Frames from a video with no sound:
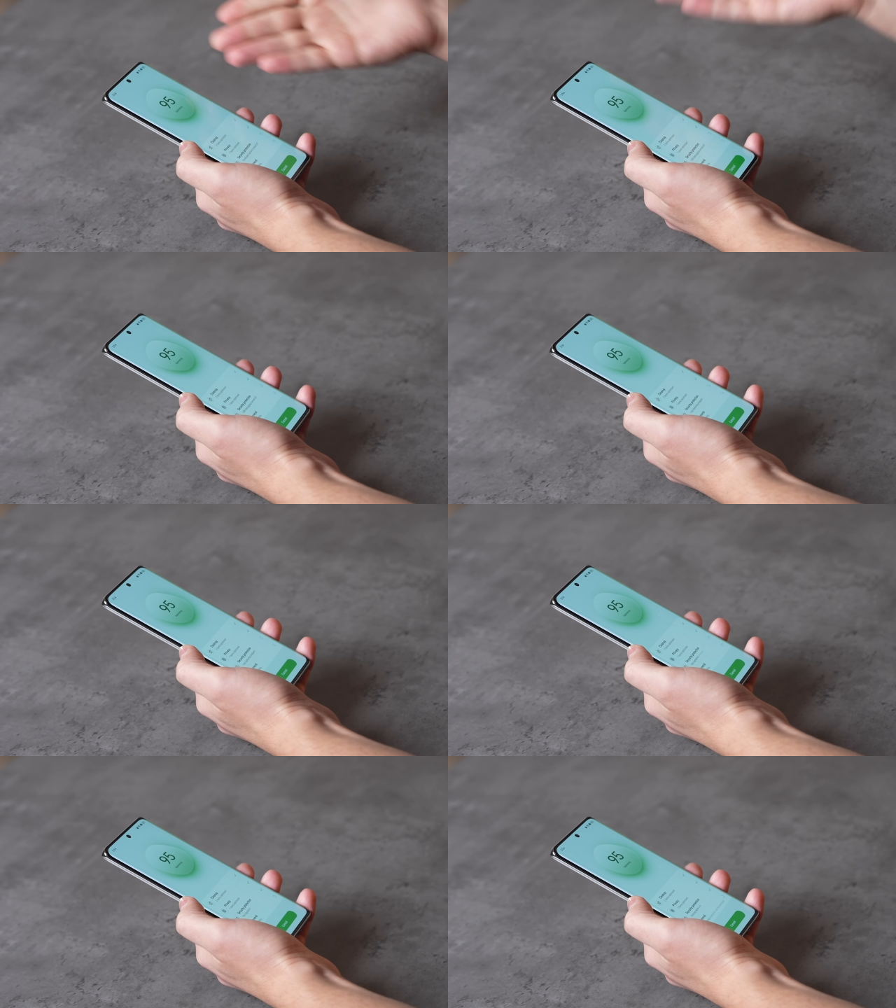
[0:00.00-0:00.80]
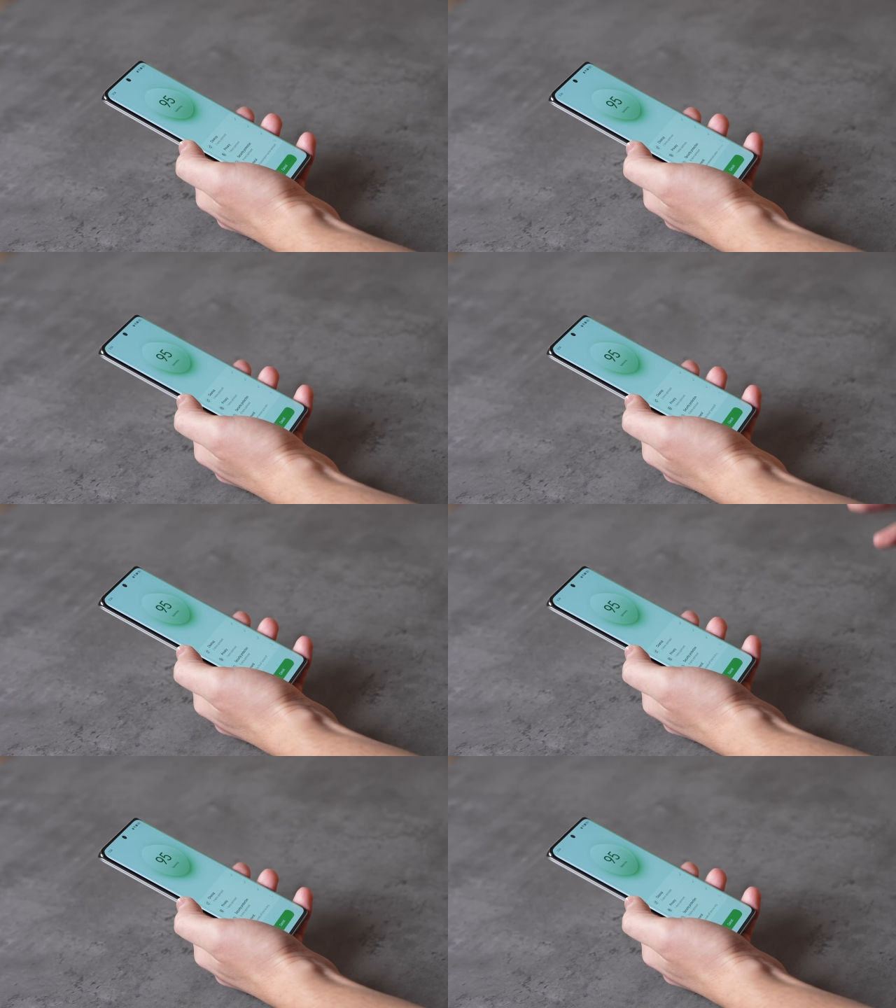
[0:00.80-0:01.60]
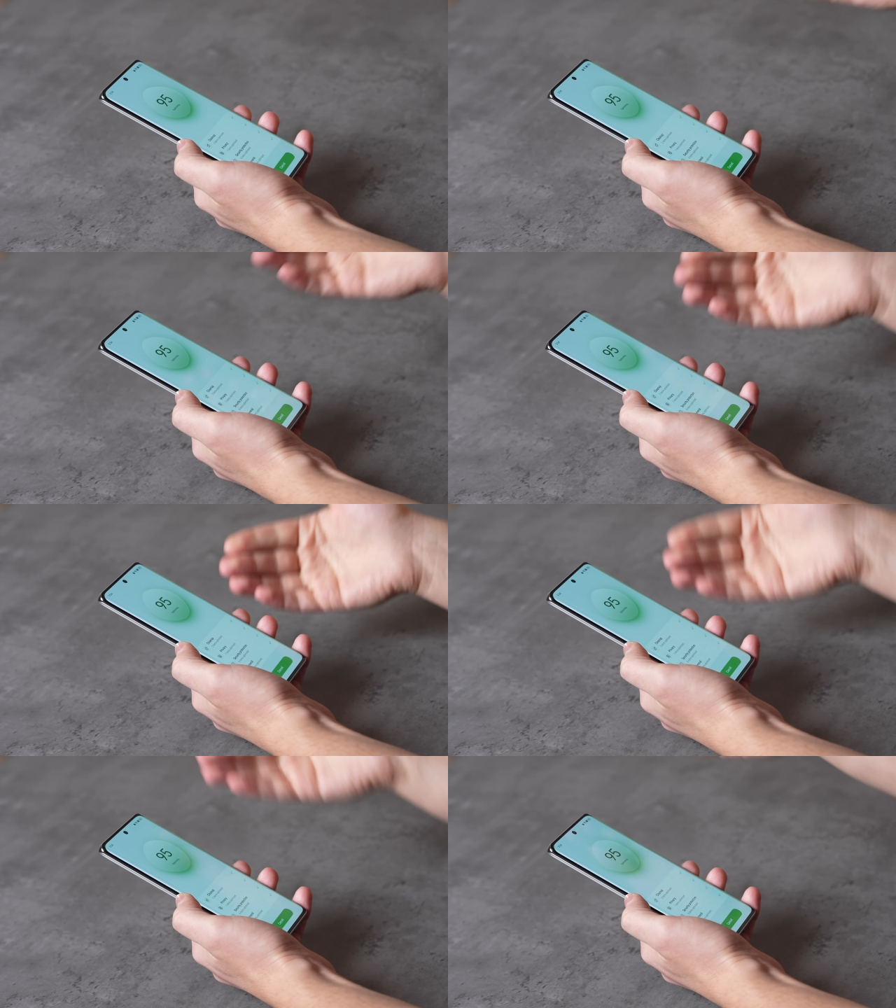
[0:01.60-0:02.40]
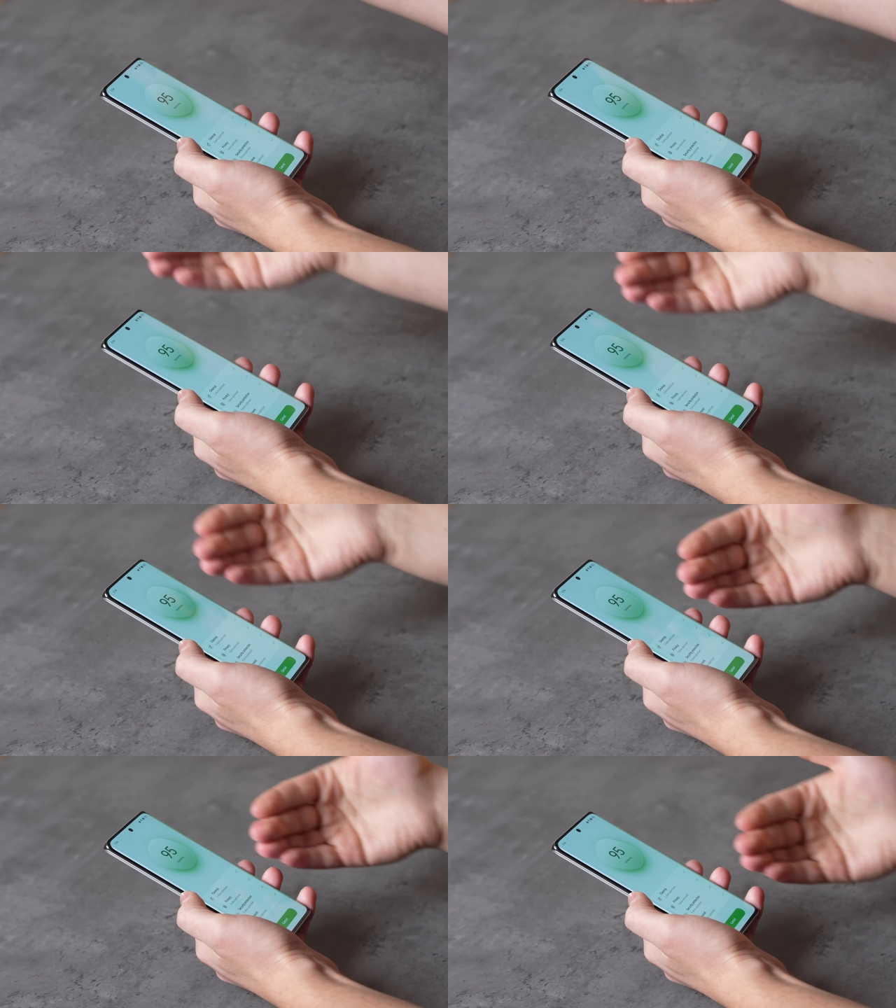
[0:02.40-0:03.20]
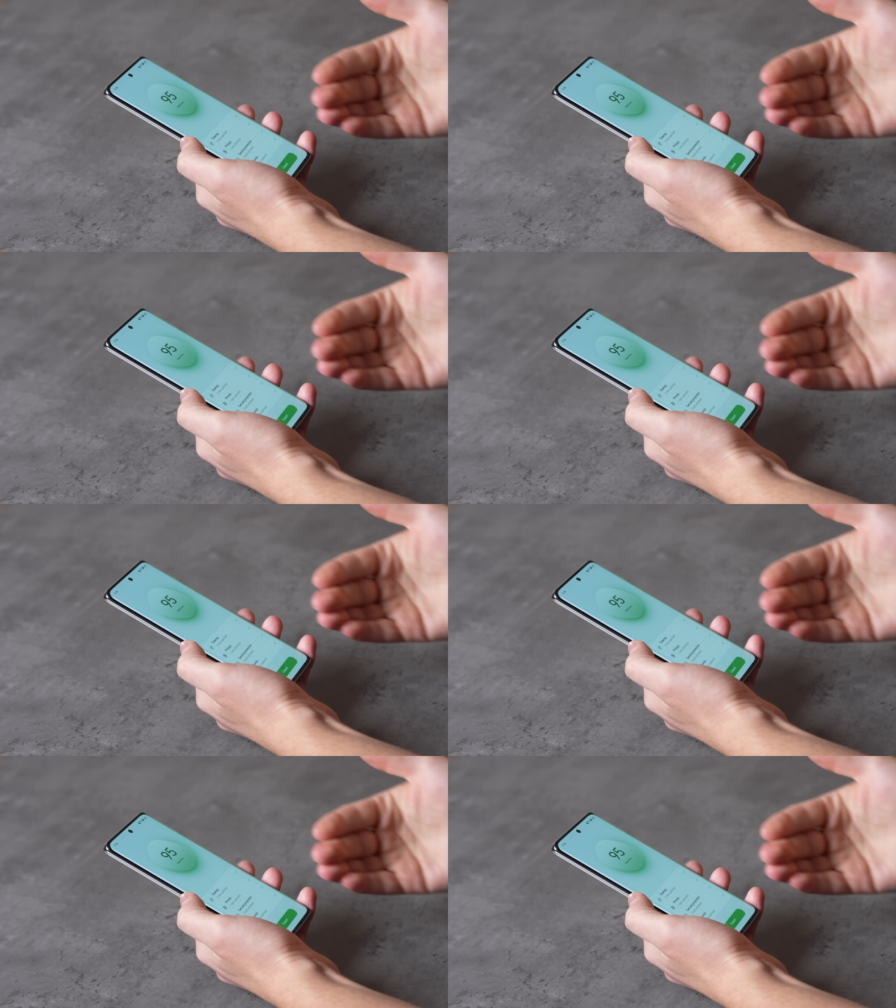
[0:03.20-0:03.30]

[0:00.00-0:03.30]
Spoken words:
(no speaker visible)